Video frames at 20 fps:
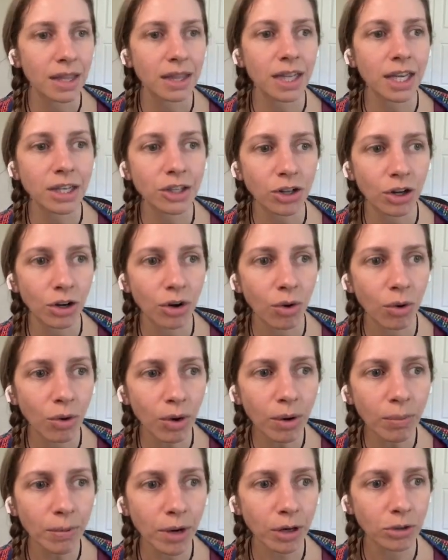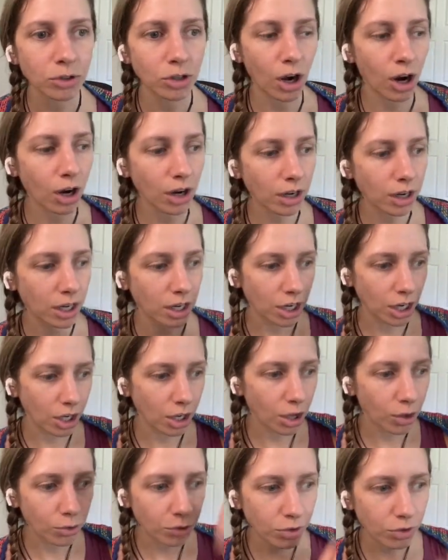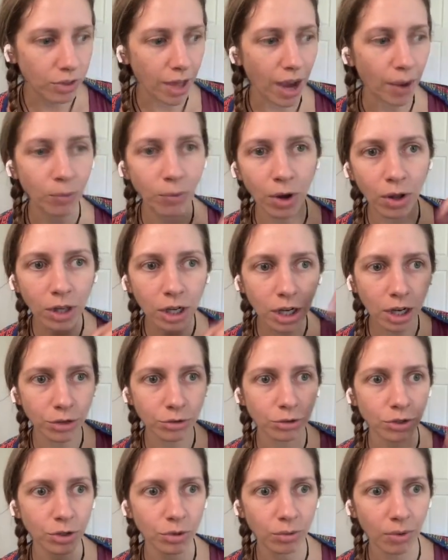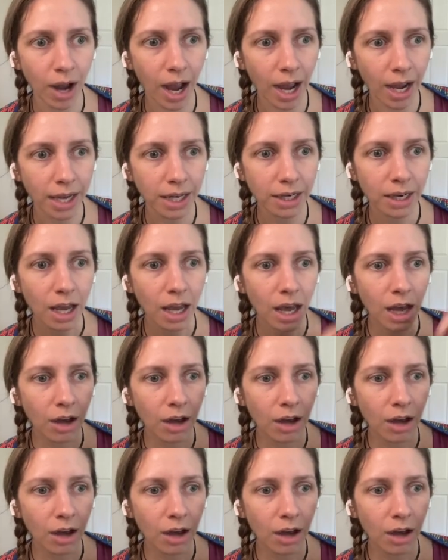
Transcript: then your hormones aren't going to go through that roller coaster ride